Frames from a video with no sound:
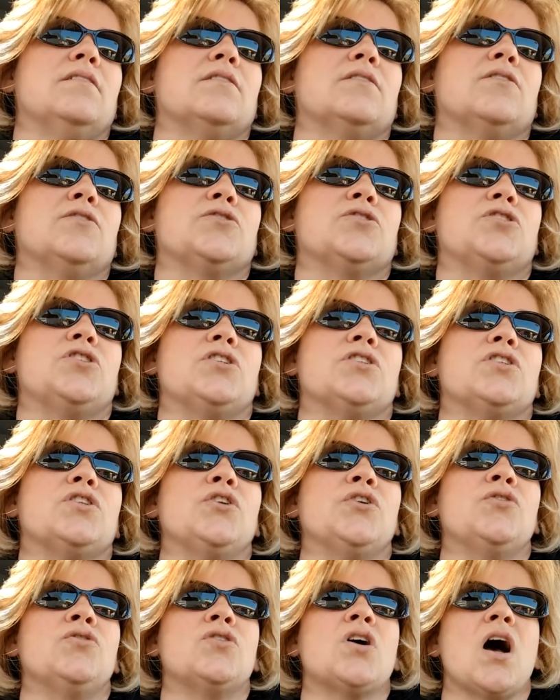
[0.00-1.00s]
there's just
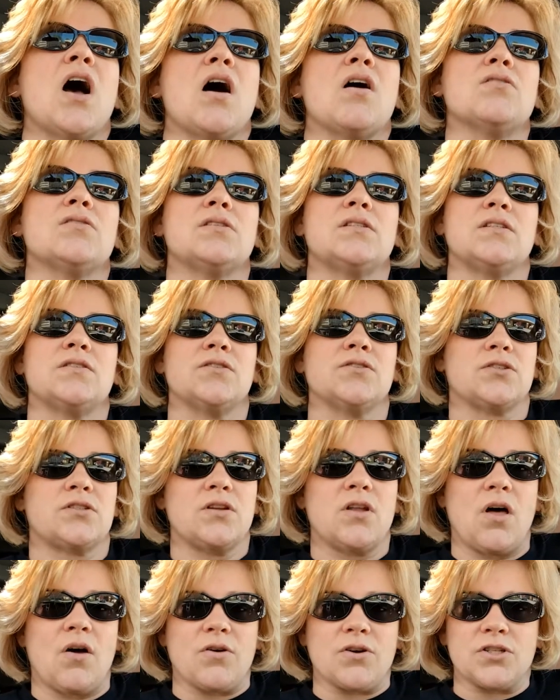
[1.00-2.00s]
little costs and there's
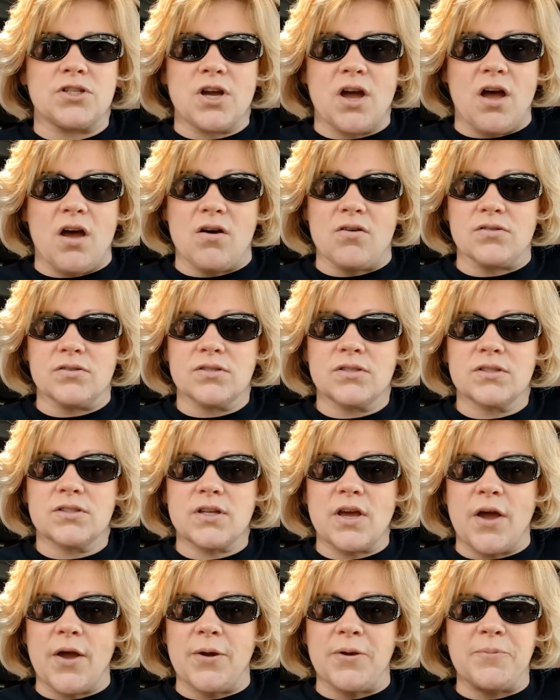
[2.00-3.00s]
large costs.
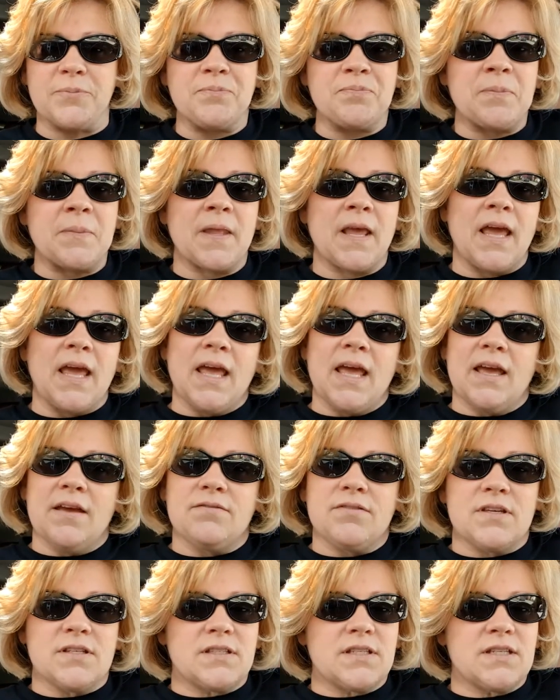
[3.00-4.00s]
So
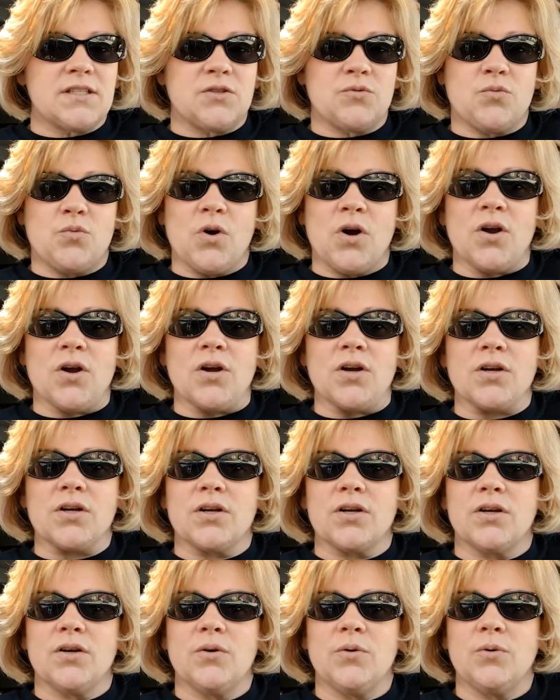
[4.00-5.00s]
if this doesn't
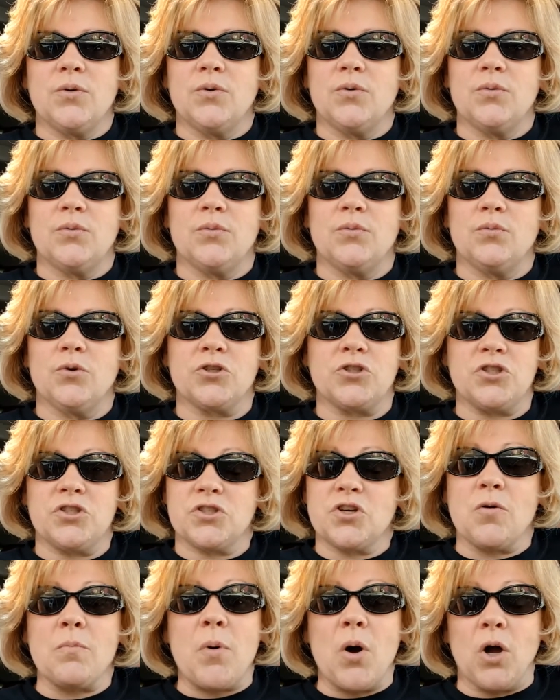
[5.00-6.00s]
work, we're just
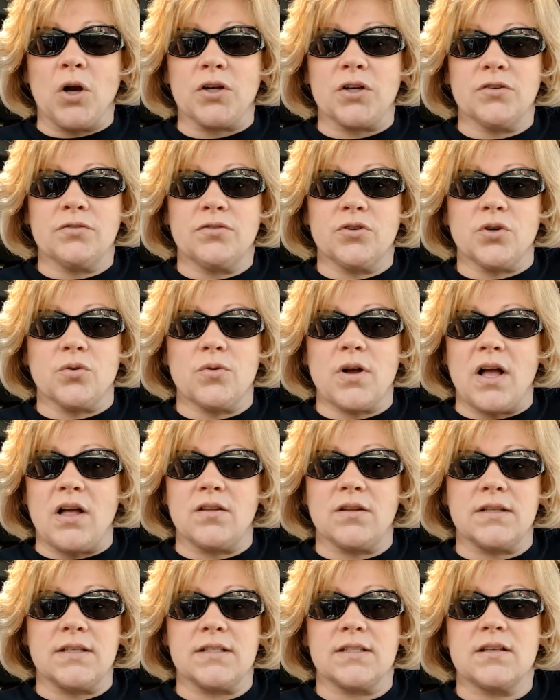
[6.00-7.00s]
going to park it for a while
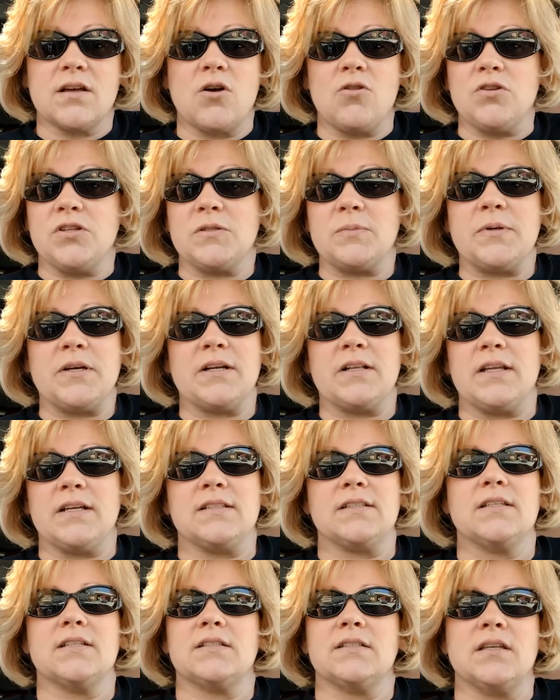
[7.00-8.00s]
unless the Holy Spirit
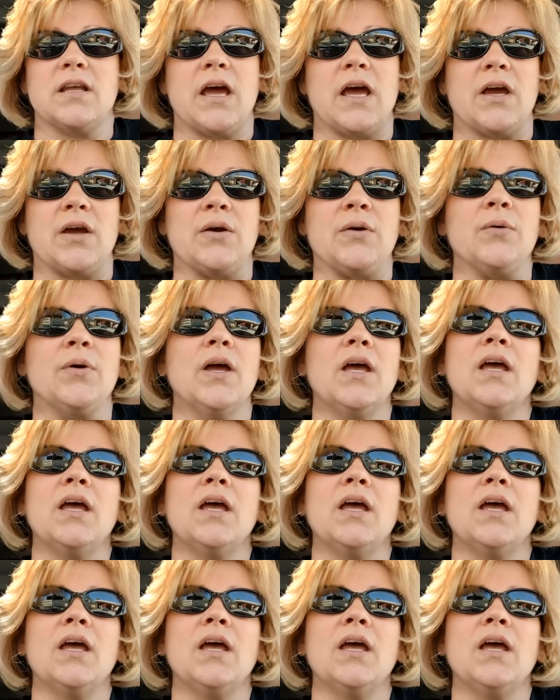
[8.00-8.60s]
lets us know